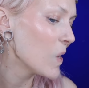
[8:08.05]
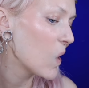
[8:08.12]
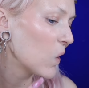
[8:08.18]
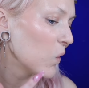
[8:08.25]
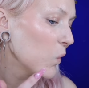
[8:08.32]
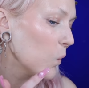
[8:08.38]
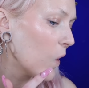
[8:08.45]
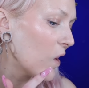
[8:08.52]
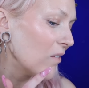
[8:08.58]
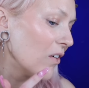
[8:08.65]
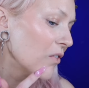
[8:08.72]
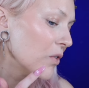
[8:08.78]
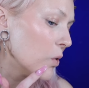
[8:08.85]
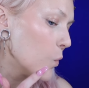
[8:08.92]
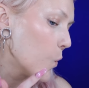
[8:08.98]
I do have a
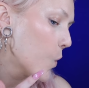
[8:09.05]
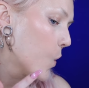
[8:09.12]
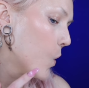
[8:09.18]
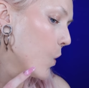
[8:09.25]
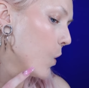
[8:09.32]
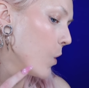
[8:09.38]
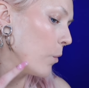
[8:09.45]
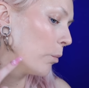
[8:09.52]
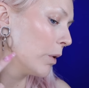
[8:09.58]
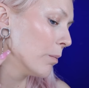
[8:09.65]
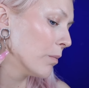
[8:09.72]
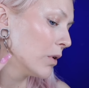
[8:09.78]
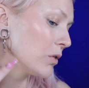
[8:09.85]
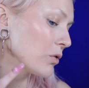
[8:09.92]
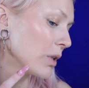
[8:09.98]
few
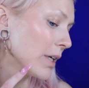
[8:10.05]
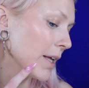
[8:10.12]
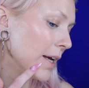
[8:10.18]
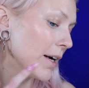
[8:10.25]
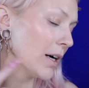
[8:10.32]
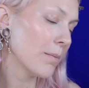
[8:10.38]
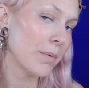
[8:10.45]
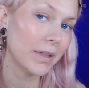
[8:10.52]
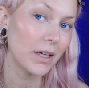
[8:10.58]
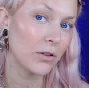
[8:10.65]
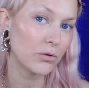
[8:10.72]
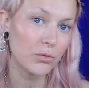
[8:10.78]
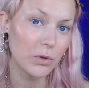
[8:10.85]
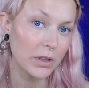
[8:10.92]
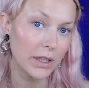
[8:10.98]
pimples right here, but I
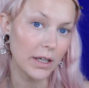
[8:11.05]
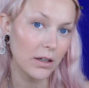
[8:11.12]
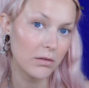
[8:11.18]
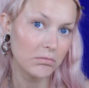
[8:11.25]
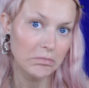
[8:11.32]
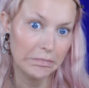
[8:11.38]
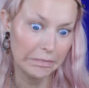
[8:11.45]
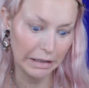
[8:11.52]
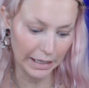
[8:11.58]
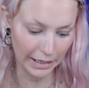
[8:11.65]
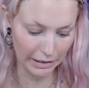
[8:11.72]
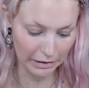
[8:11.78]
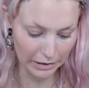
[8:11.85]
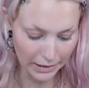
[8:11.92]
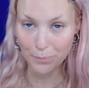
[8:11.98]
don't really
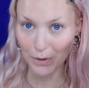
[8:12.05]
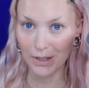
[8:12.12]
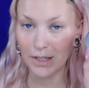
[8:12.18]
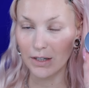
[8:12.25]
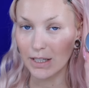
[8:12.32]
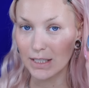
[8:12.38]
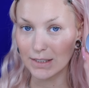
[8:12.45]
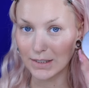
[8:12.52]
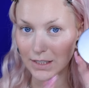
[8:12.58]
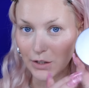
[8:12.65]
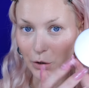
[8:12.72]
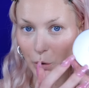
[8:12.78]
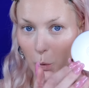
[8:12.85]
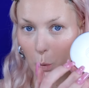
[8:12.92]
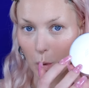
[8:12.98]
care. But there is the
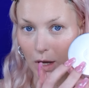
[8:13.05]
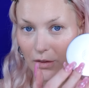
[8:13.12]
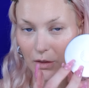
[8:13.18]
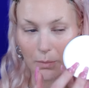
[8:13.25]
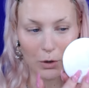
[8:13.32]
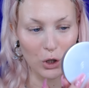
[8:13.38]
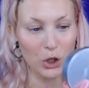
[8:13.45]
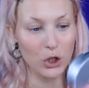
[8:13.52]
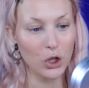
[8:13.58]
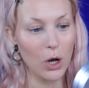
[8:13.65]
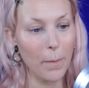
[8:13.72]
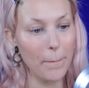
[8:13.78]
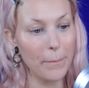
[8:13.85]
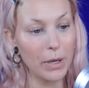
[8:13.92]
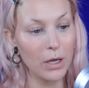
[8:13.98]
new The Body
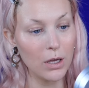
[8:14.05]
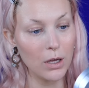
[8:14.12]
Shop.